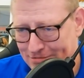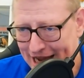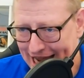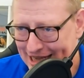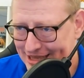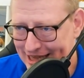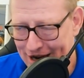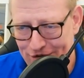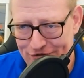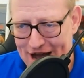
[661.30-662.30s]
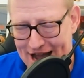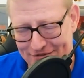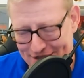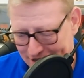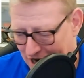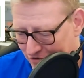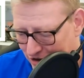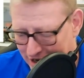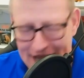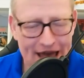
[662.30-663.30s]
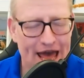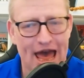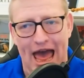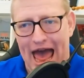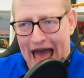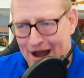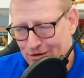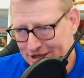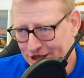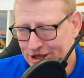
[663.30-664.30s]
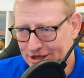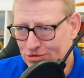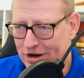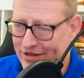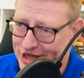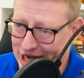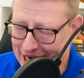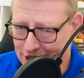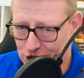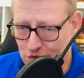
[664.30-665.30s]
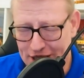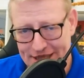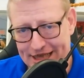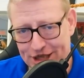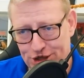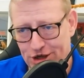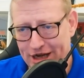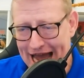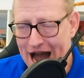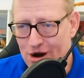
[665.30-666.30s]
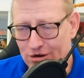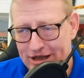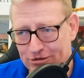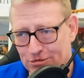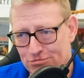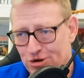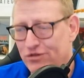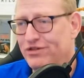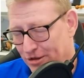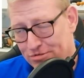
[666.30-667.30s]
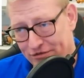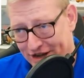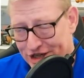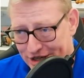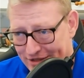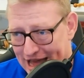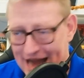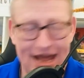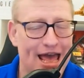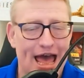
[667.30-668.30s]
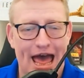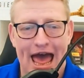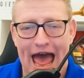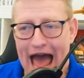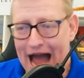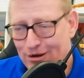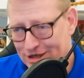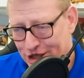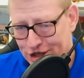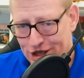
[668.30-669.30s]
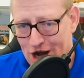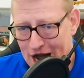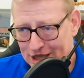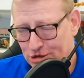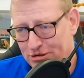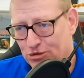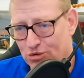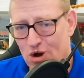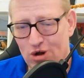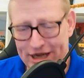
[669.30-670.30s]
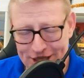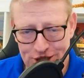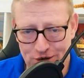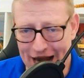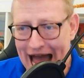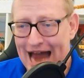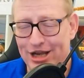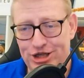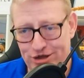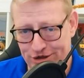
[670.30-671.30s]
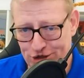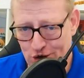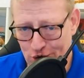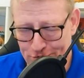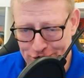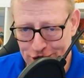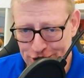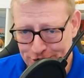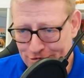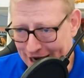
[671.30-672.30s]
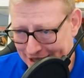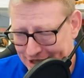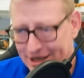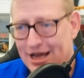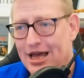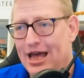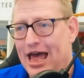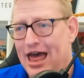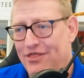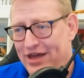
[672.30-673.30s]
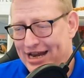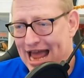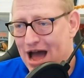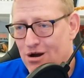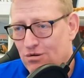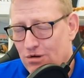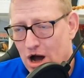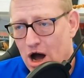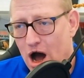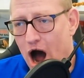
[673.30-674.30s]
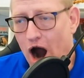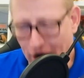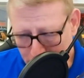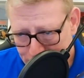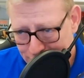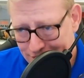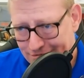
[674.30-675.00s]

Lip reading: by ASC 805 to govern acquisitions, one of the changes was they removed the provision that acquisition costs would be rolled into or added to the total purchase price. They now aren't.